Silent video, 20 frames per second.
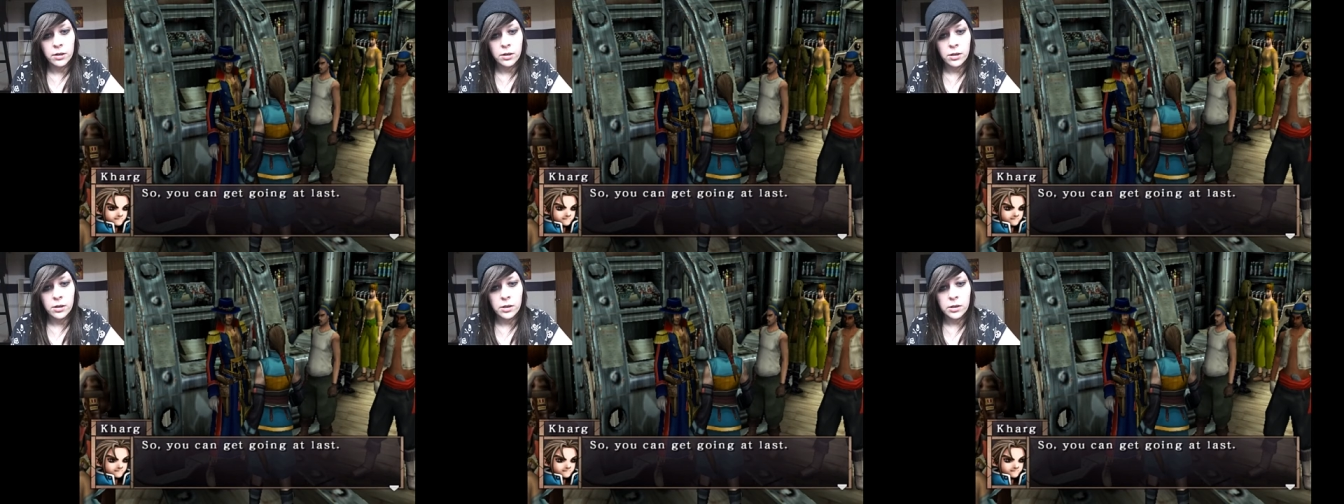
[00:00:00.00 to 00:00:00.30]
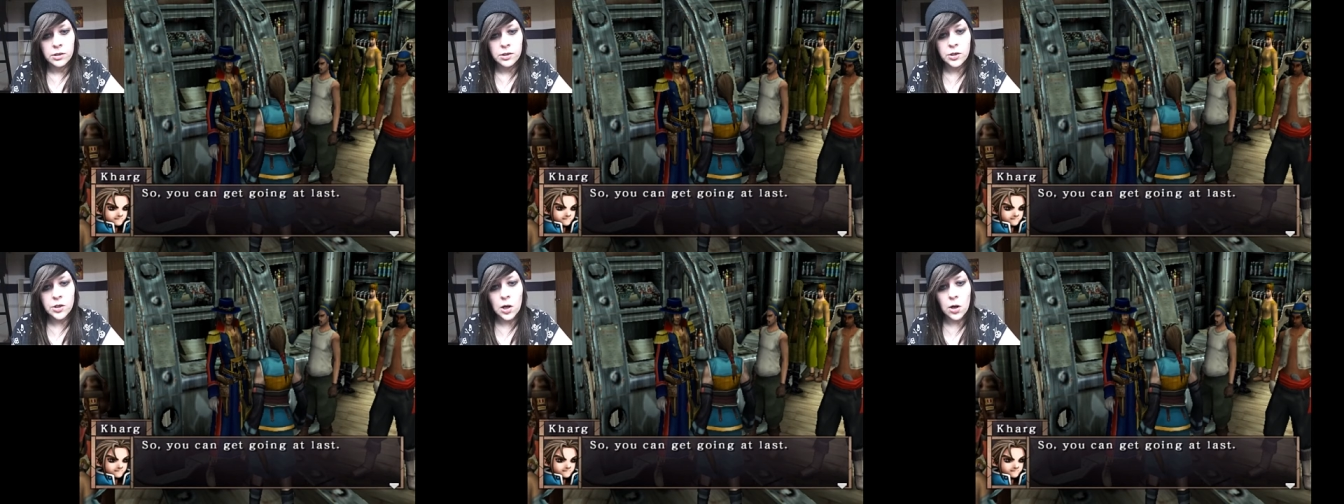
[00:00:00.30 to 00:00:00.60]

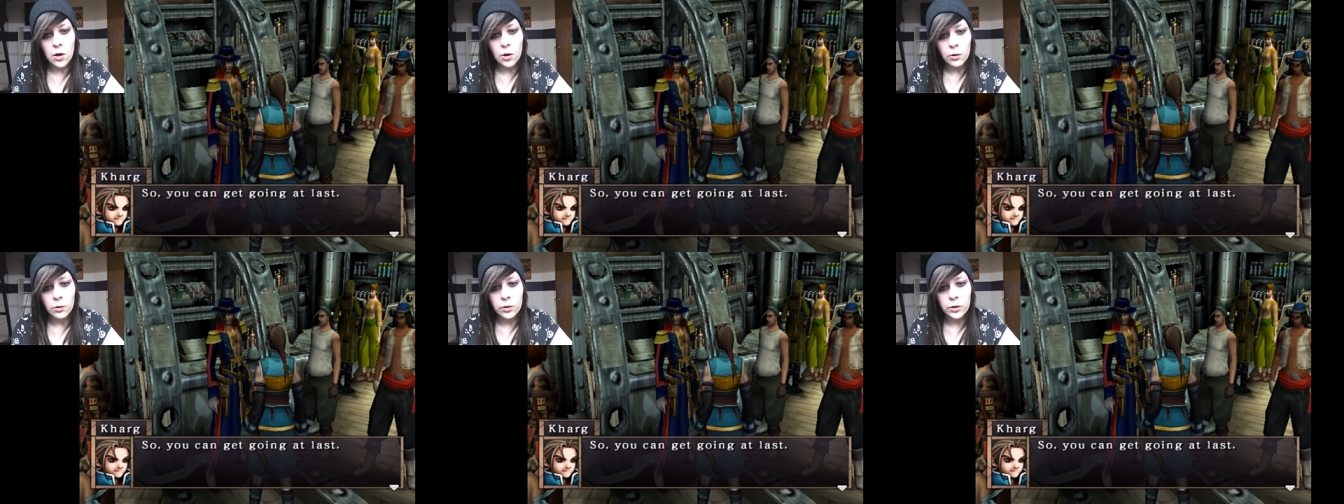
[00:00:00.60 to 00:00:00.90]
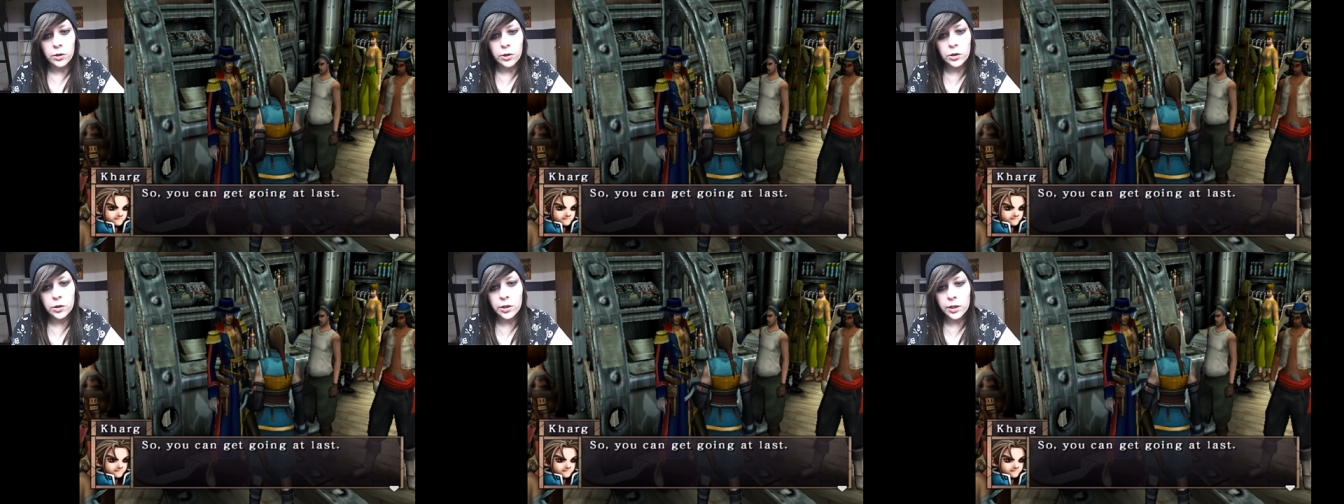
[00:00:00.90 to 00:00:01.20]
So,
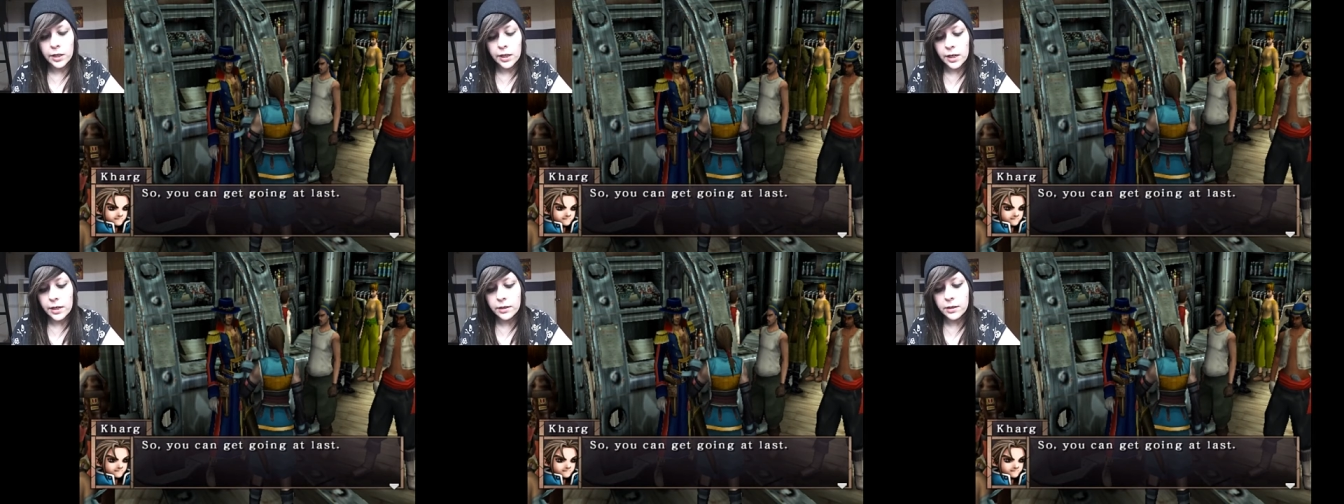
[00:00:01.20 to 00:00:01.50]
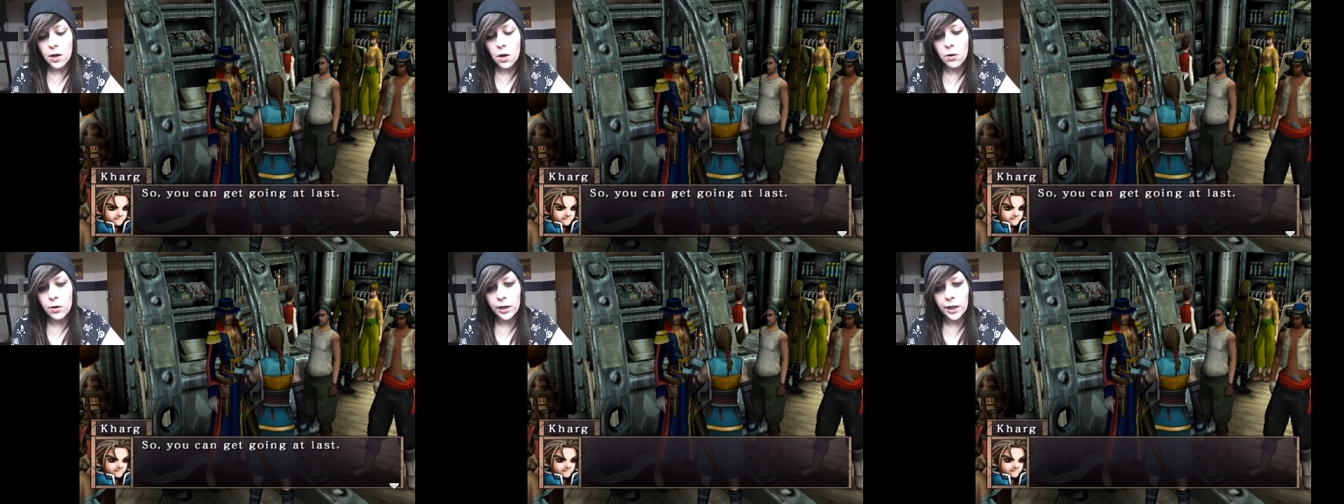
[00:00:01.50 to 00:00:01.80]
you can get
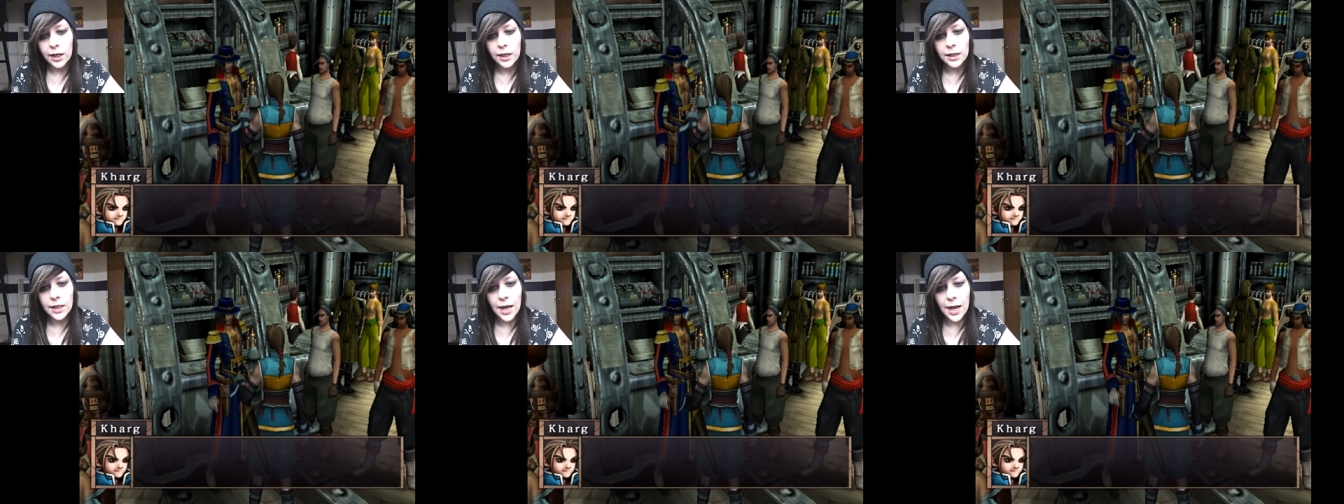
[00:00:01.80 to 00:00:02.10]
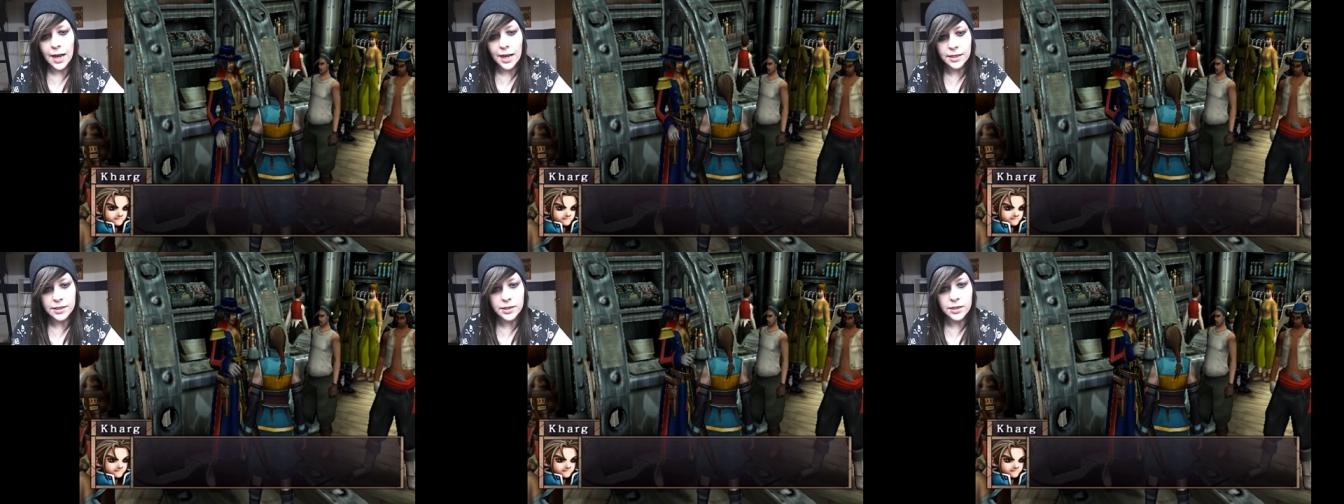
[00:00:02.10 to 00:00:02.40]
going at
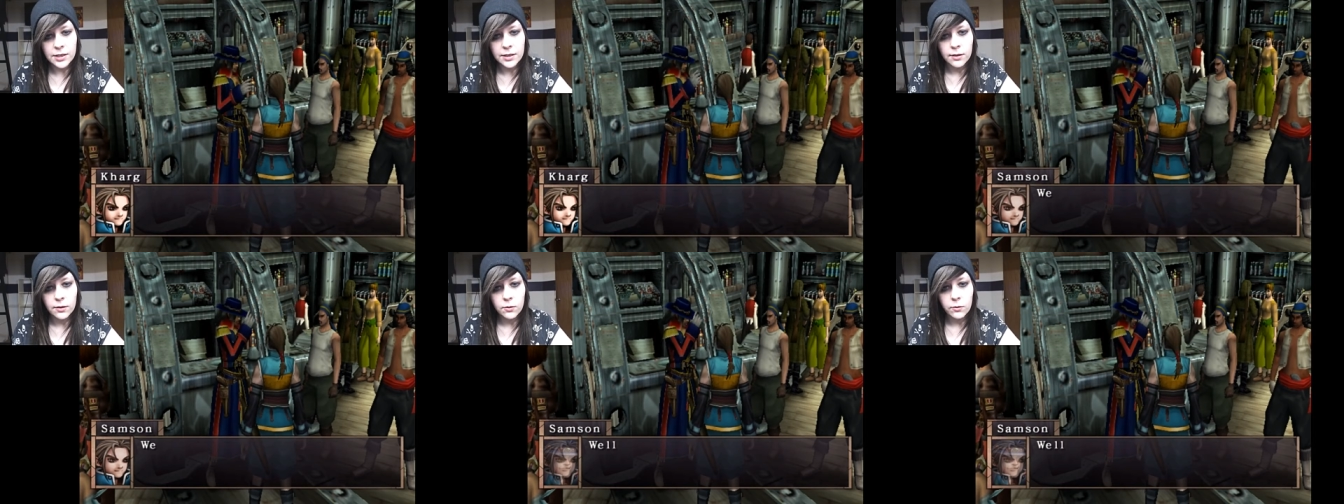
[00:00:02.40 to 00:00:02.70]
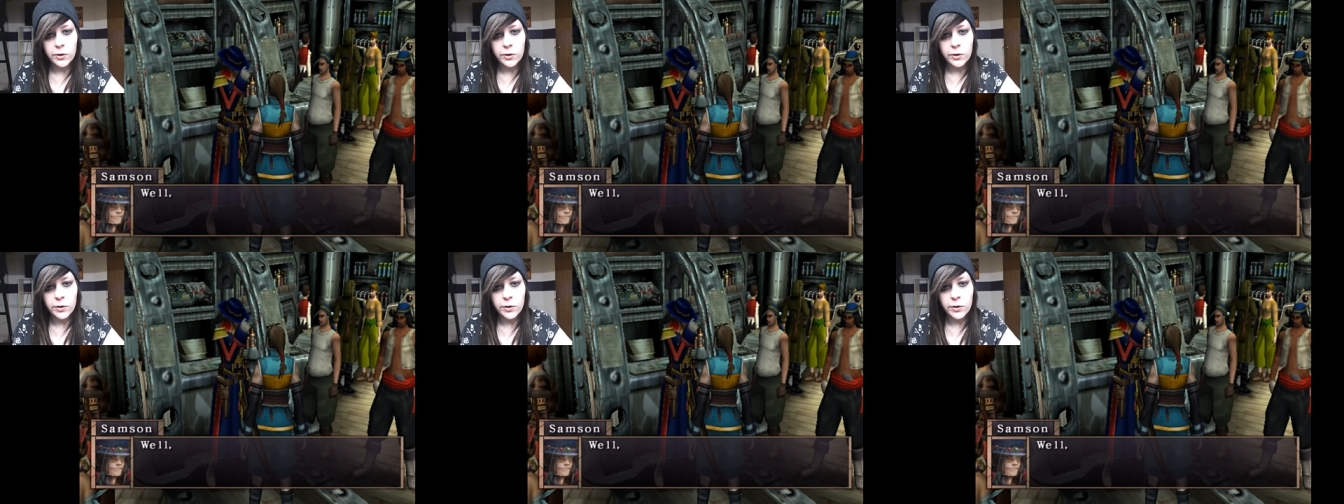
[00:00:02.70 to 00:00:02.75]
last.